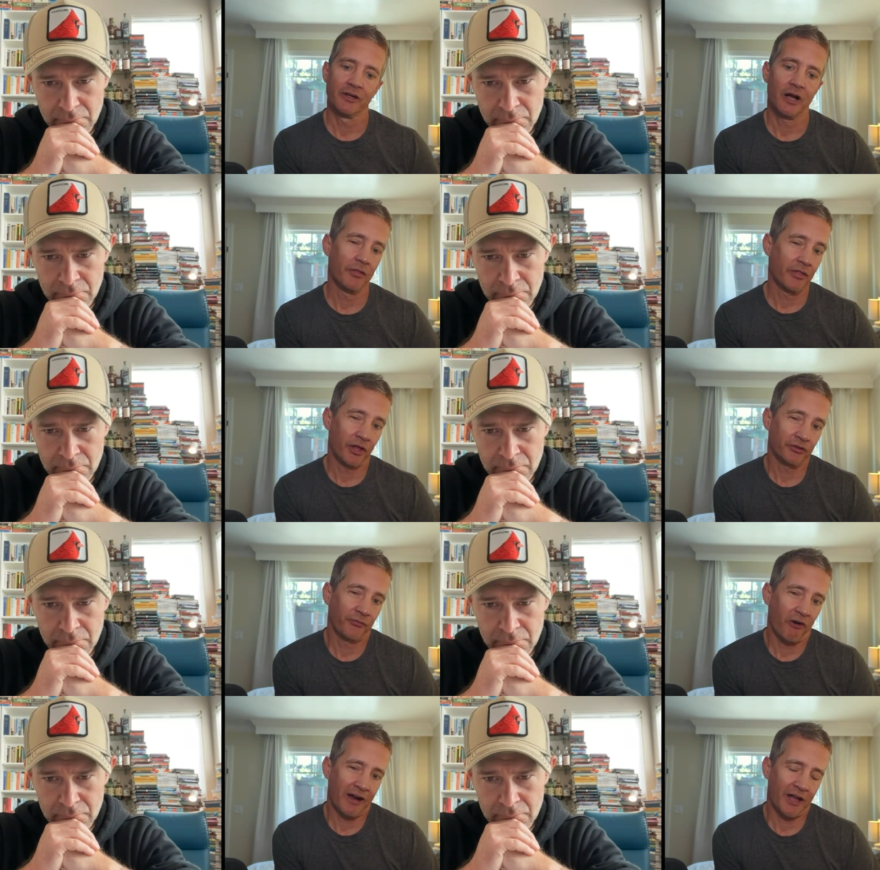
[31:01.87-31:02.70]
Speaker 1: and thus
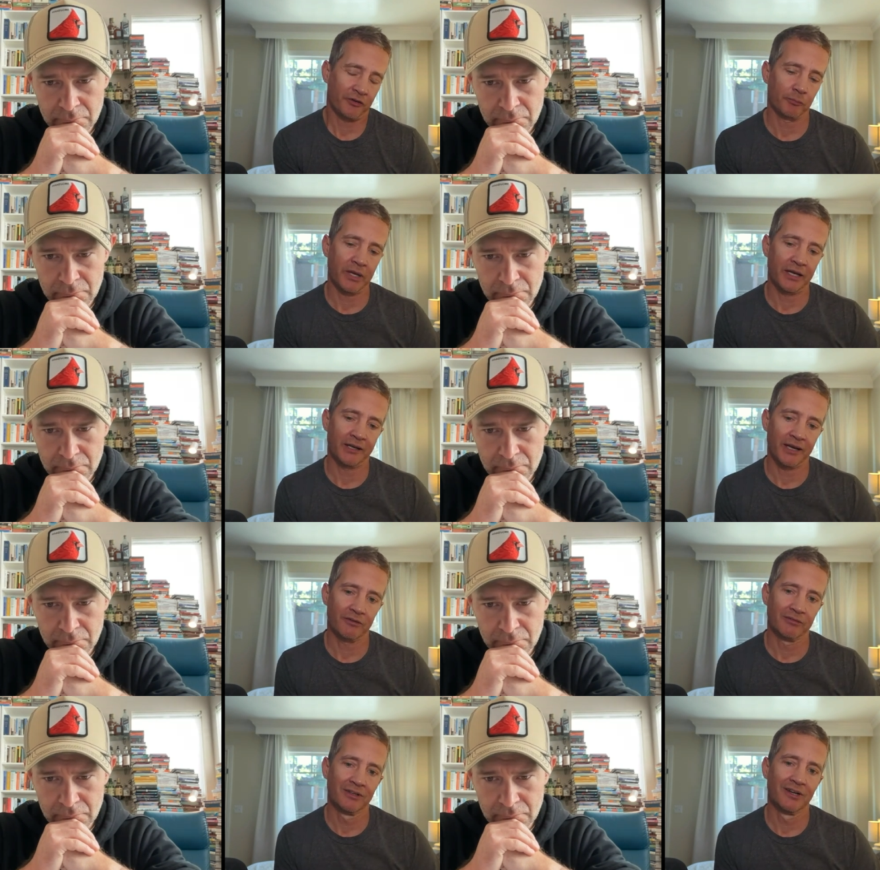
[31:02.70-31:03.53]
far it hasn't played
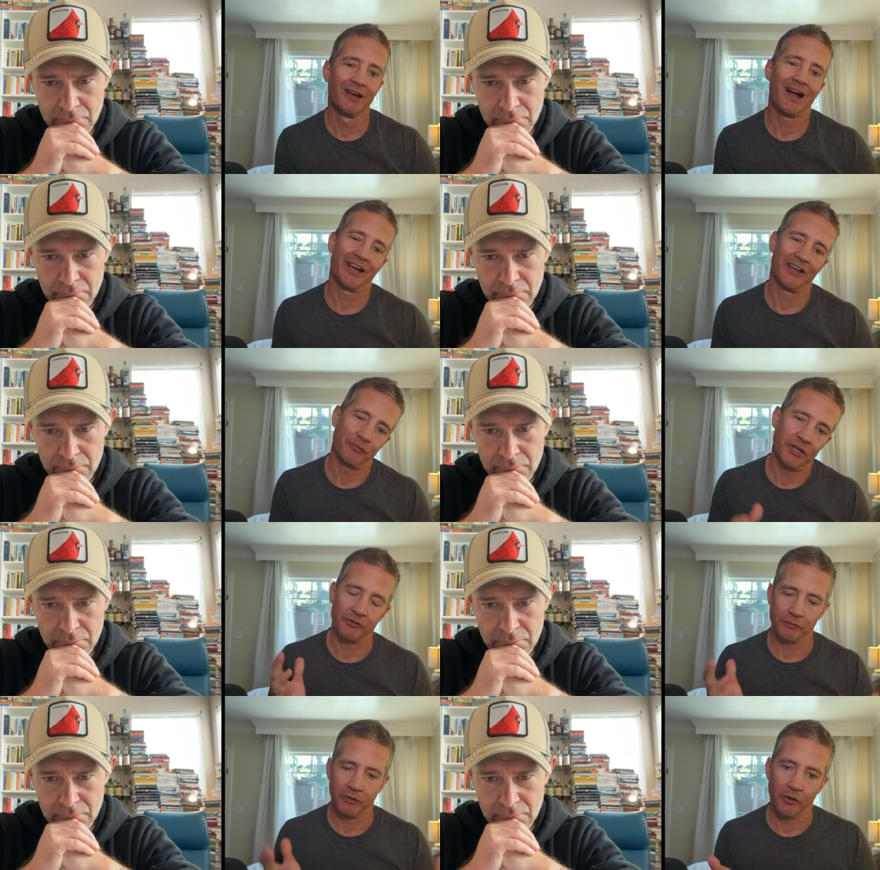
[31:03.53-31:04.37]
out. And if
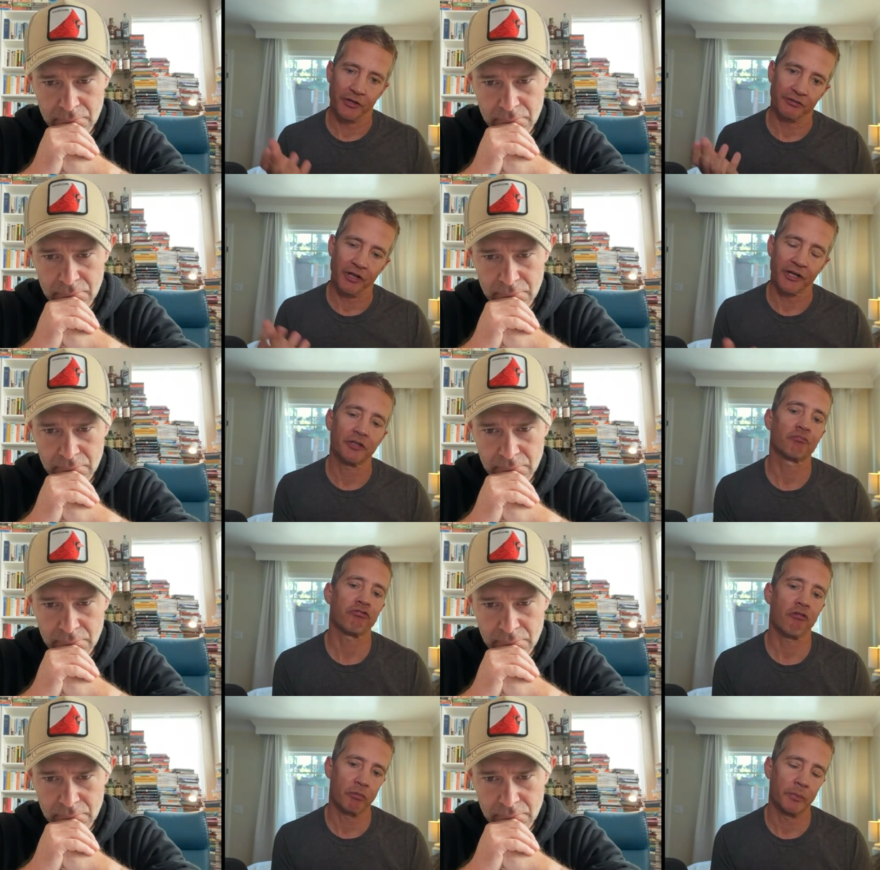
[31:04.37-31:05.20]
let's be honest, like it's
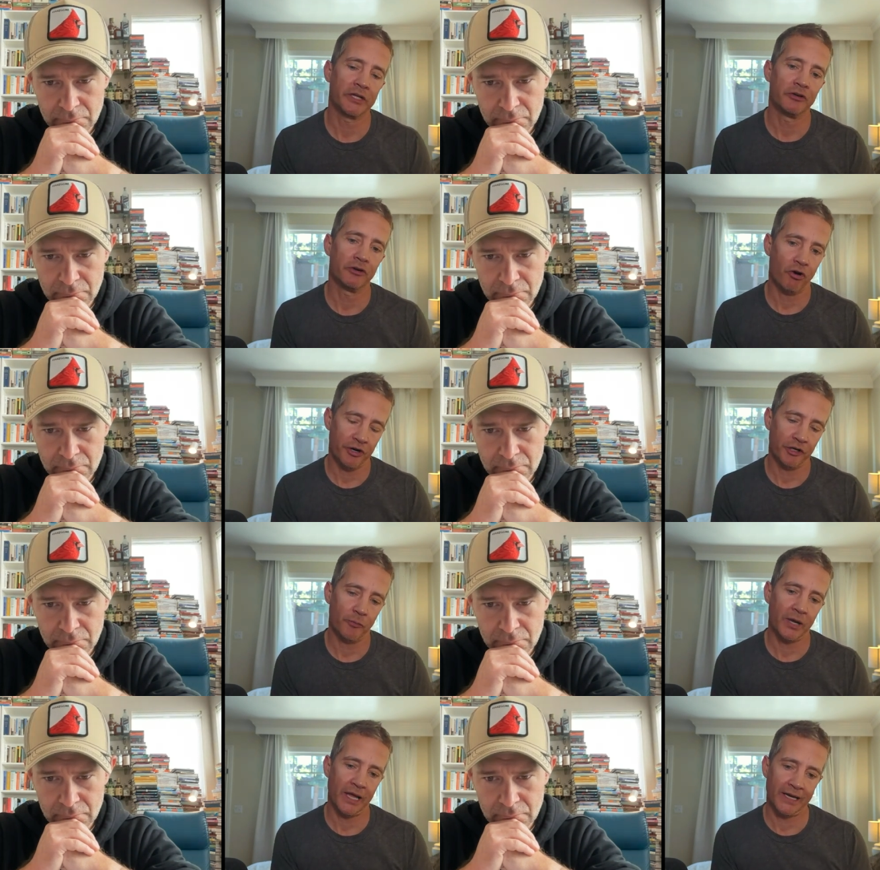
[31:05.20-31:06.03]
probably not going
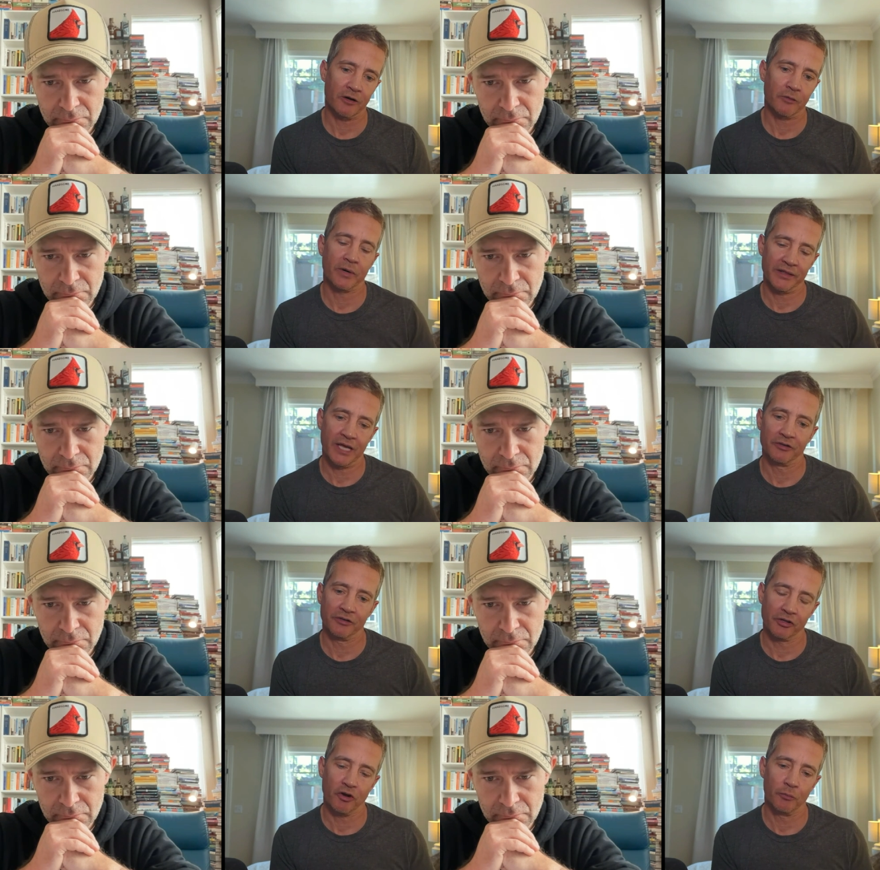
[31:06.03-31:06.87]
to play out by the end
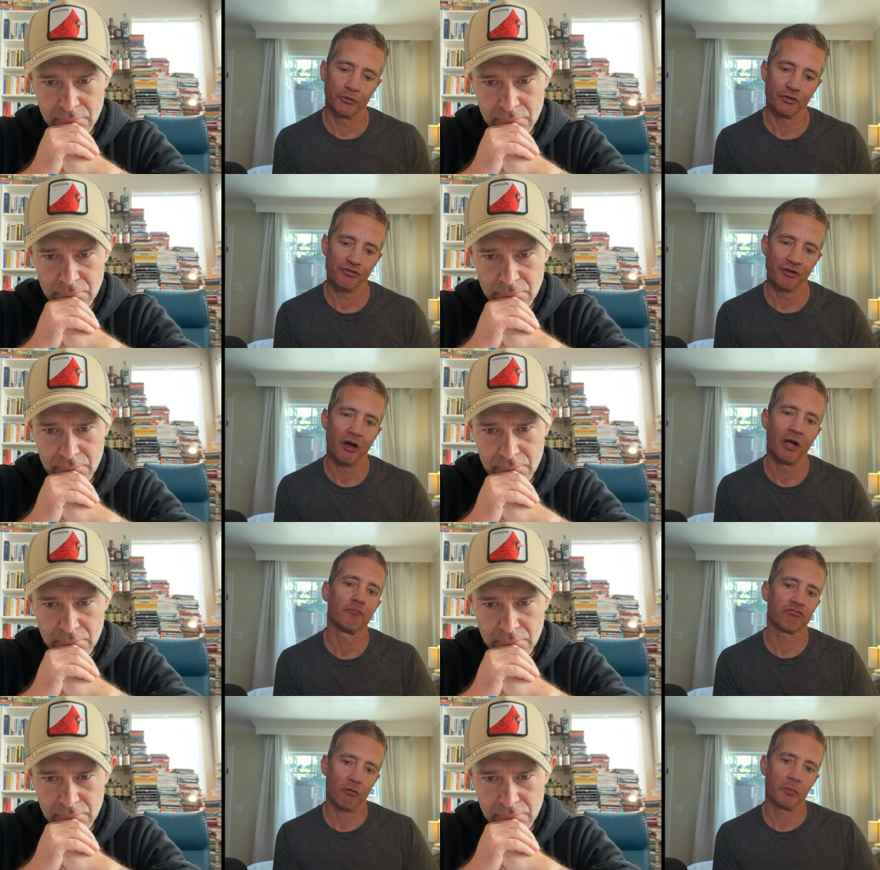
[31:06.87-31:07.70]
of the competition. I'm
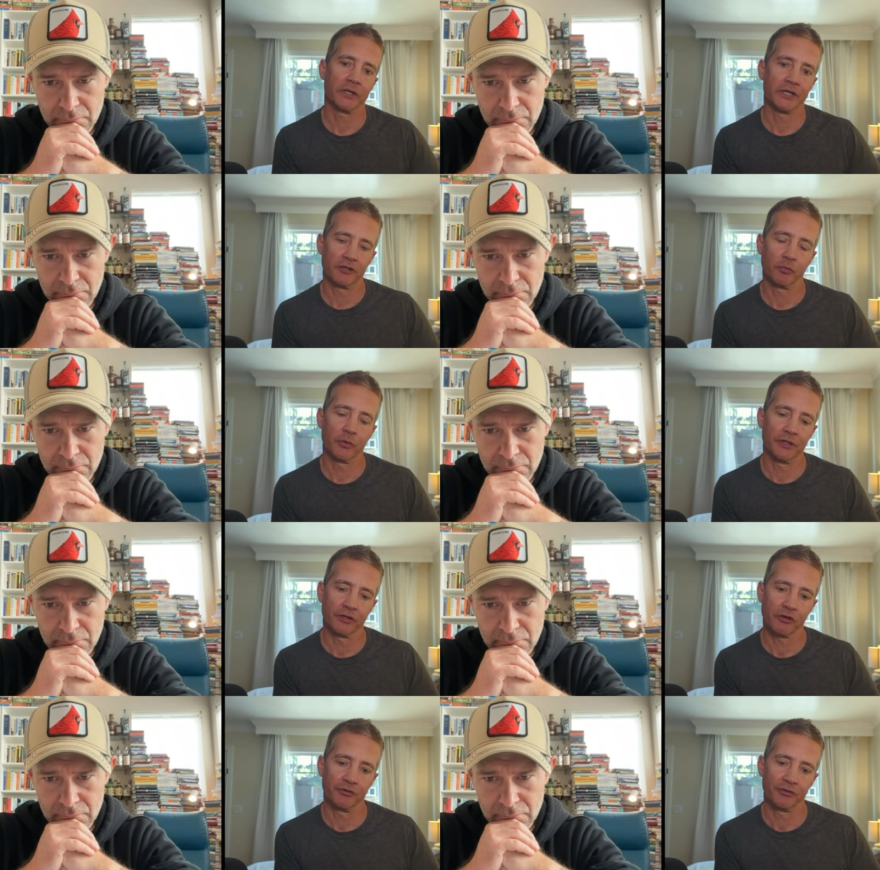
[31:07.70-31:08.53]
probably going to win
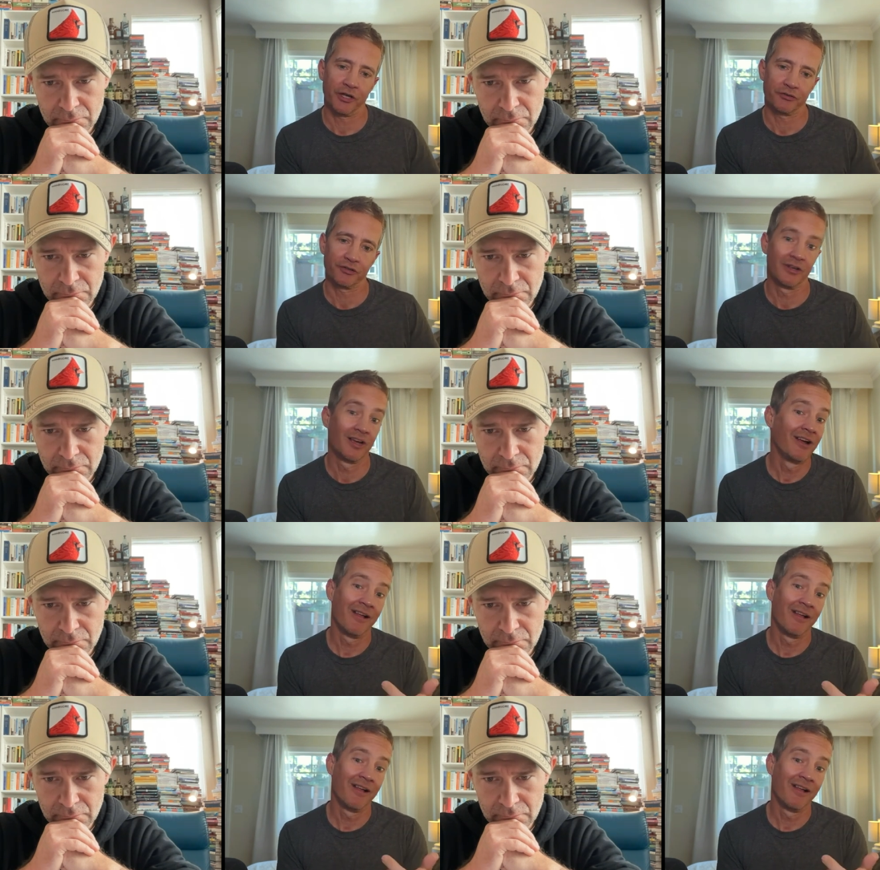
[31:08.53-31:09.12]
the contest.